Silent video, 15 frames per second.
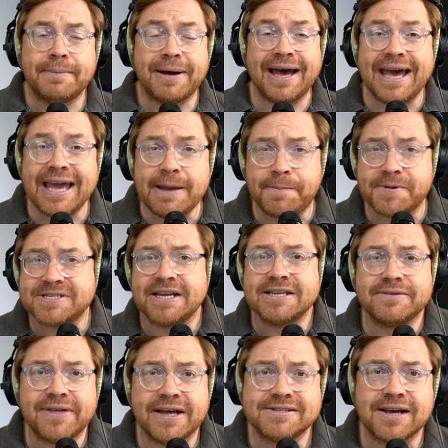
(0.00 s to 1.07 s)
about
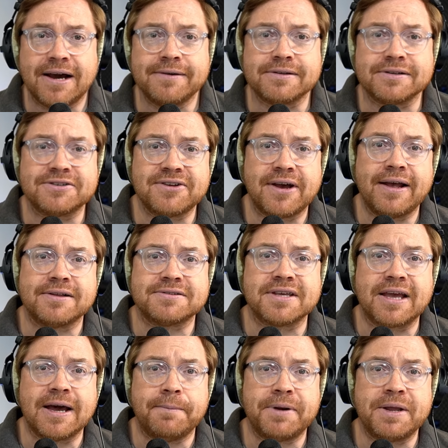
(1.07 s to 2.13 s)
8% of their total sales. The
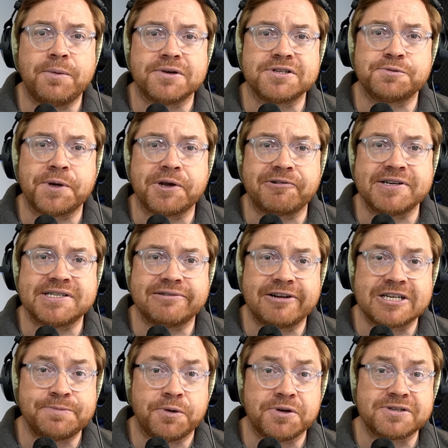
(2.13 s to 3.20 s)
company wants to increase their
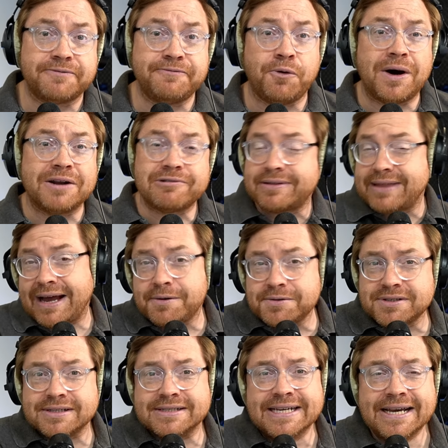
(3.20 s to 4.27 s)
exports to
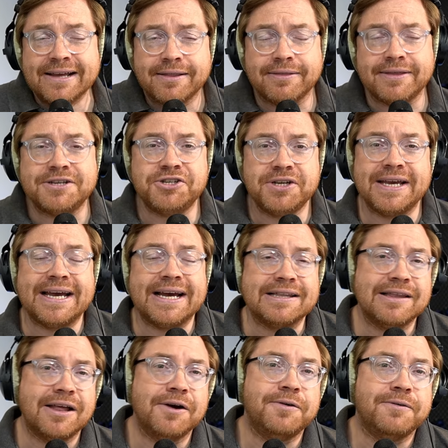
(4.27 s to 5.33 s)
400,000 this year
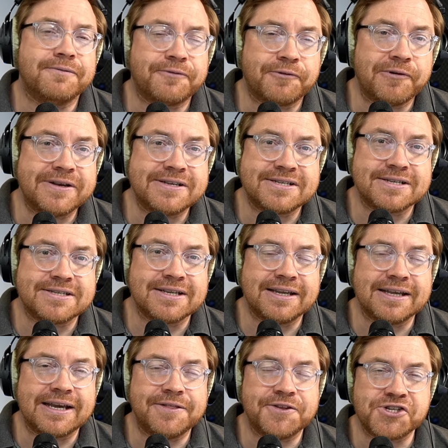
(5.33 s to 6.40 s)
alone, for instance. A
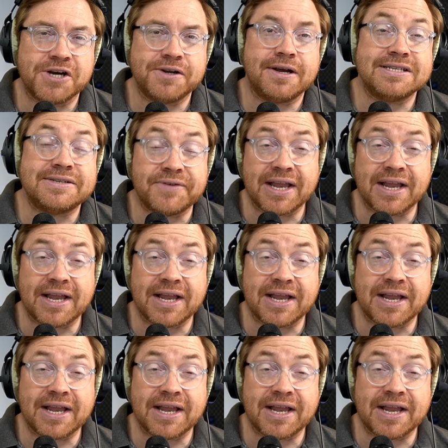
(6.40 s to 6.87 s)
link in the show notes if